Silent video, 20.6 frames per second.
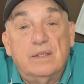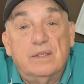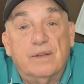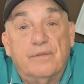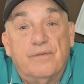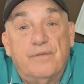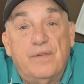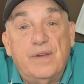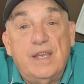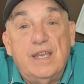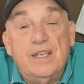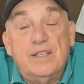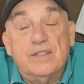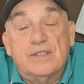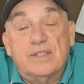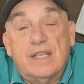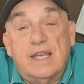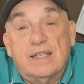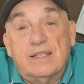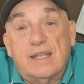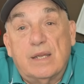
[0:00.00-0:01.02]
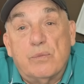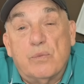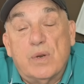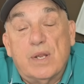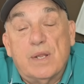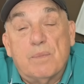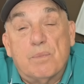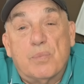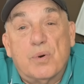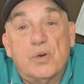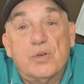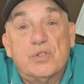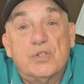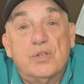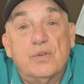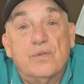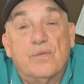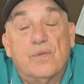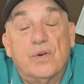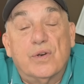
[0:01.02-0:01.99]
fees that they reimburse
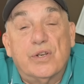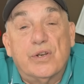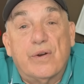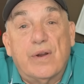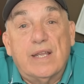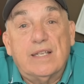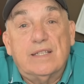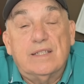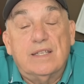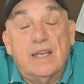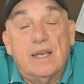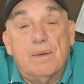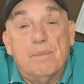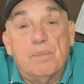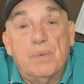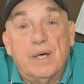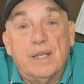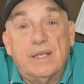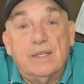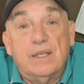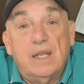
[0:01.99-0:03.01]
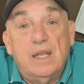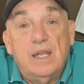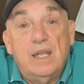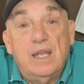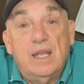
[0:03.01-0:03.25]
you for your ATM, but